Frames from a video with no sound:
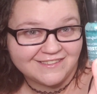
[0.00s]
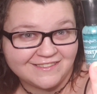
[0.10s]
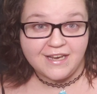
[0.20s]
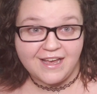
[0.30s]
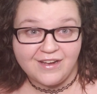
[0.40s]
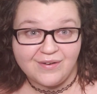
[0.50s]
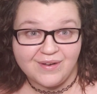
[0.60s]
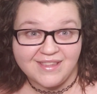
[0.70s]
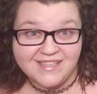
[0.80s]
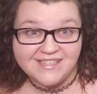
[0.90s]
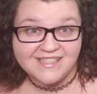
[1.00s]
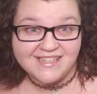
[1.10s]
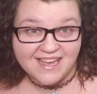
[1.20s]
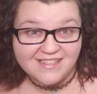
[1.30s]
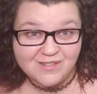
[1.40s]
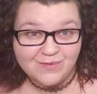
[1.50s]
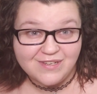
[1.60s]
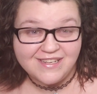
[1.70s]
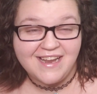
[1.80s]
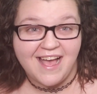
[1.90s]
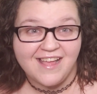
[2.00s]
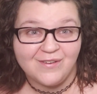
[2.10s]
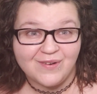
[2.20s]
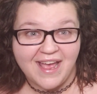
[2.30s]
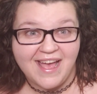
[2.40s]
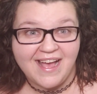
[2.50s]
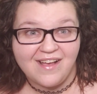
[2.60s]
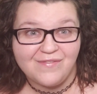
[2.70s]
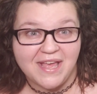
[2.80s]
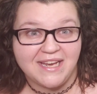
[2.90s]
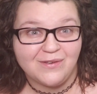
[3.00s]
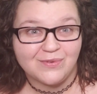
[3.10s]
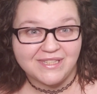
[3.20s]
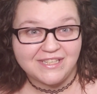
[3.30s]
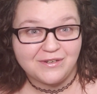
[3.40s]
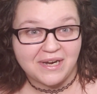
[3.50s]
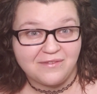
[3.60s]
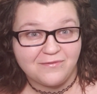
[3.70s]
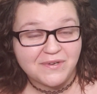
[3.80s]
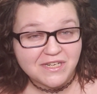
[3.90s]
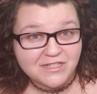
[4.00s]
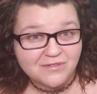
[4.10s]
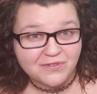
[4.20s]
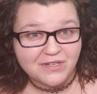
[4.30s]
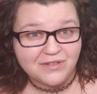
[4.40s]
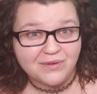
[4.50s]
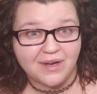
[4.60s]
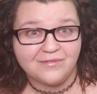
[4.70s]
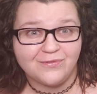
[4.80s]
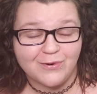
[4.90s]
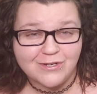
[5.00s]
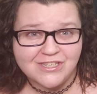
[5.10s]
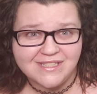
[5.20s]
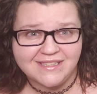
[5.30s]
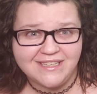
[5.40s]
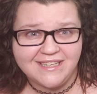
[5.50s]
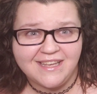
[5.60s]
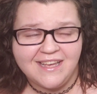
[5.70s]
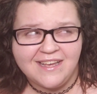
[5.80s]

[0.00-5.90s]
Now, this next one, I don't have any really great footage for you, unfortunately.